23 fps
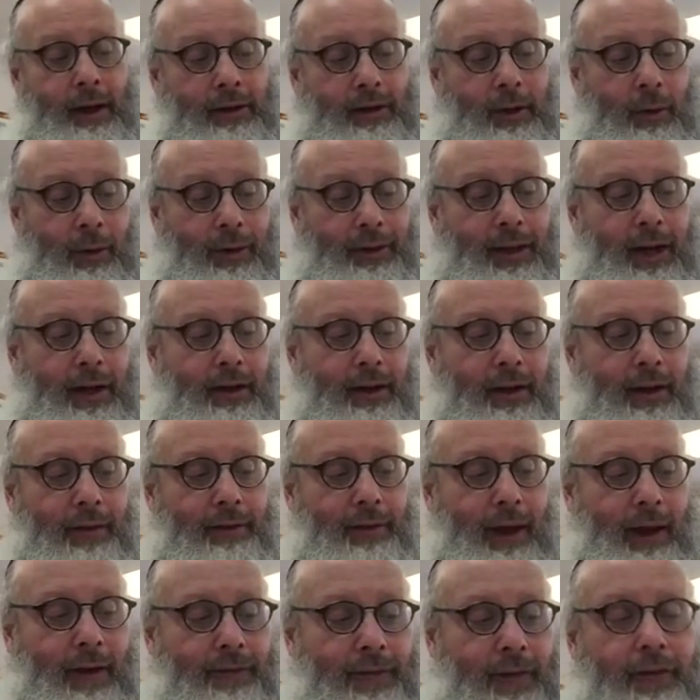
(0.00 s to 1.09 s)
when
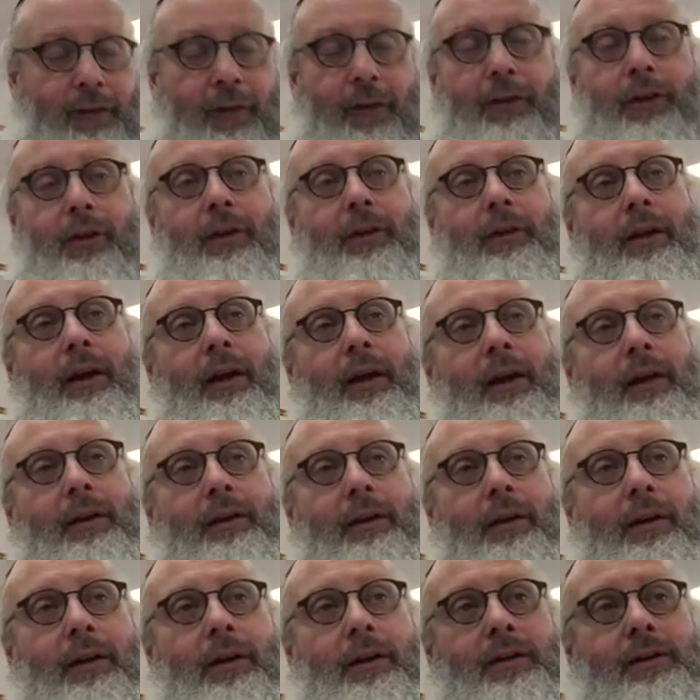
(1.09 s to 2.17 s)
they fulfill
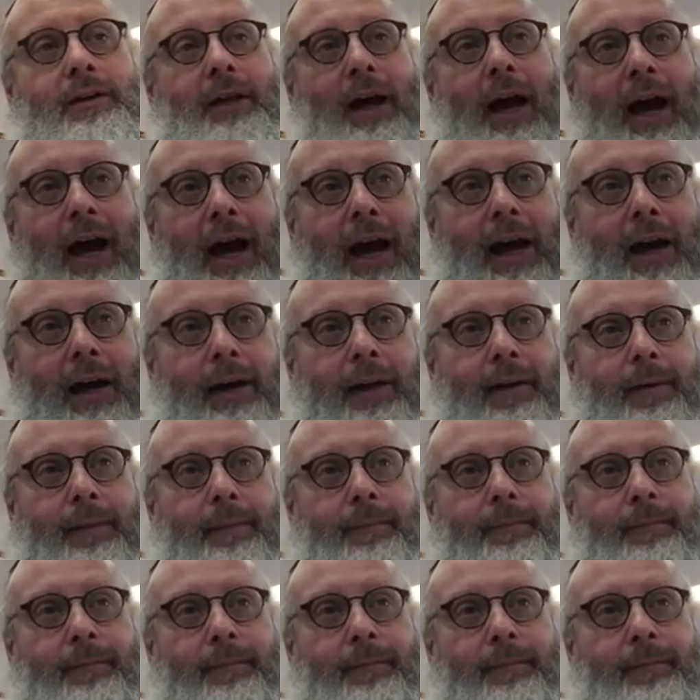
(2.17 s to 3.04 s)
their sa'ah,